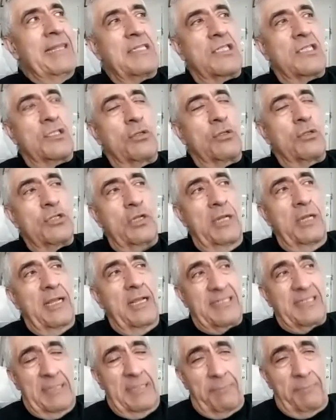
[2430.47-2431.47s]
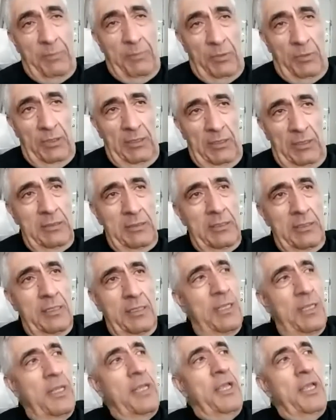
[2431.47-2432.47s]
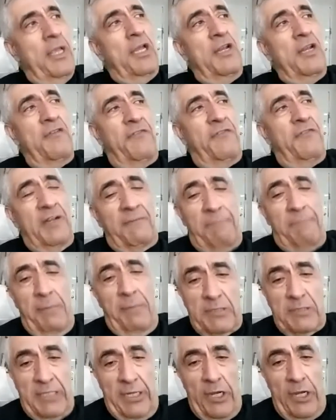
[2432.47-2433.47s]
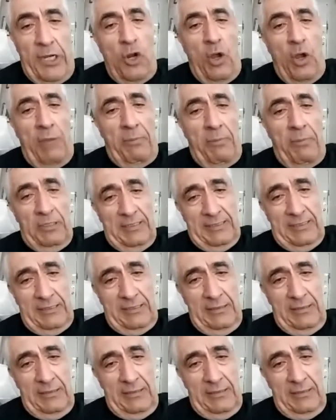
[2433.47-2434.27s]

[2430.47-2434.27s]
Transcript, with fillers: socially acceptable and the fear of people's going to know about it